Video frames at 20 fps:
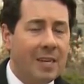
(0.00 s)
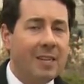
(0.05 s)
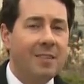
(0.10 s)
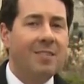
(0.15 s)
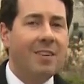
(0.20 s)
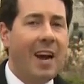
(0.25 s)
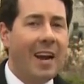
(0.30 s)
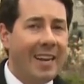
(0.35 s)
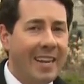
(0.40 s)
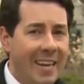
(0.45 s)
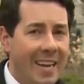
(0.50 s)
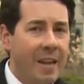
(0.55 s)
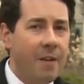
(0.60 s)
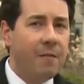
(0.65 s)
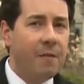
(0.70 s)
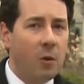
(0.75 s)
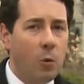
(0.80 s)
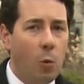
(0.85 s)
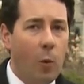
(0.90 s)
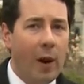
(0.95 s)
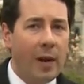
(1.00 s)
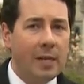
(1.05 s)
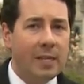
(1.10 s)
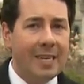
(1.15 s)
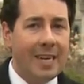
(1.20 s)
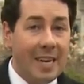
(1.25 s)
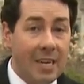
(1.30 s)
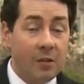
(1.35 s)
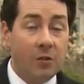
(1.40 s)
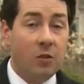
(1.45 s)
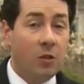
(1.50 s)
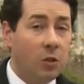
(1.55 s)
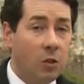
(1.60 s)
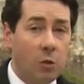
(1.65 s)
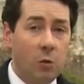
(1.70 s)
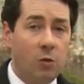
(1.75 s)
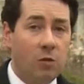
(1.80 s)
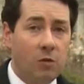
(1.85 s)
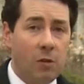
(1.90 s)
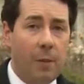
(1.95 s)
deciding if and when to
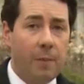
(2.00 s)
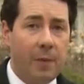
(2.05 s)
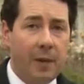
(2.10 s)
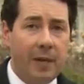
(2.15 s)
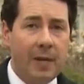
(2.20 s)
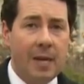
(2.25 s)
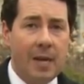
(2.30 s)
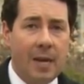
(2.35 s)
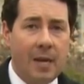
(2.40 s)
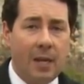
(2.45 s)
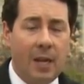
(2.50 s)
institute something